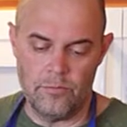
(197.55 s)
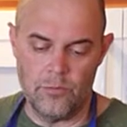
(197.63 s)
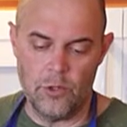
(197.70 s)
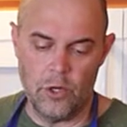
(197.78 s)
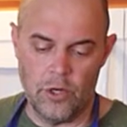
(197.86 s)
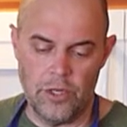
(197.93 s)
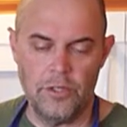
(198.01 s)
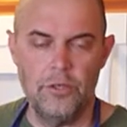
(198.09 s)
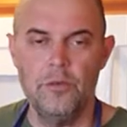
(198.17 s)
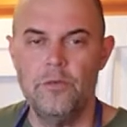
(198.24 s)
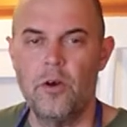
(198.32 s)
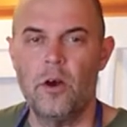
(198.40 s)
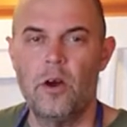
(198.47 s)
cook it
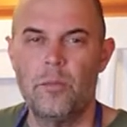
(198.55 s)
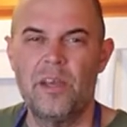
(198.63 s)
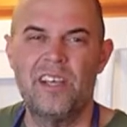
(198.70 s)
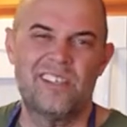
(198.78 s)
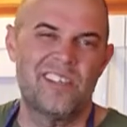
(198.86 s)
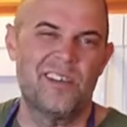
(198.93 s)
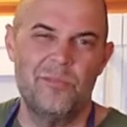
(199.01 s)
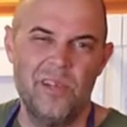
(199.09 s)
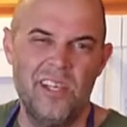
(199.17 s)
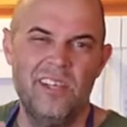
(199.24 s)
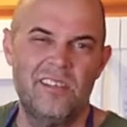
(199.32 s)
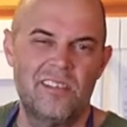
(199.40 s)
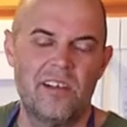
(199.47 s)
too far because it can
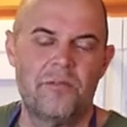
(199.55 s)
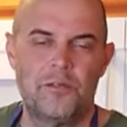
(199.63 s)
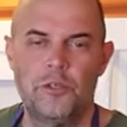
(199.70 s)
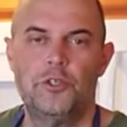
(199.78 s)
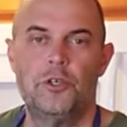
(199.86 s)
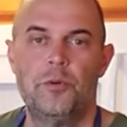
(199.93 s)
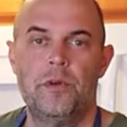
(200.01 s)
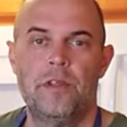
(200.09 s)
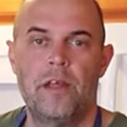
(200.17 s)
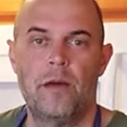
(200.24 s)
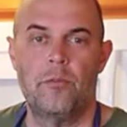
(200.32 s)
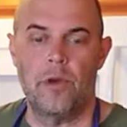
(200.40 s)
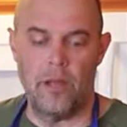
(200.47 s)
be tough and chewy
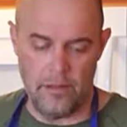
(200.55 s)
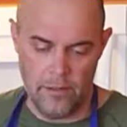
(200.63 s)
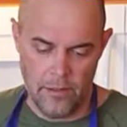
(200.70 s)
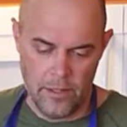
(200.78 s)
that way.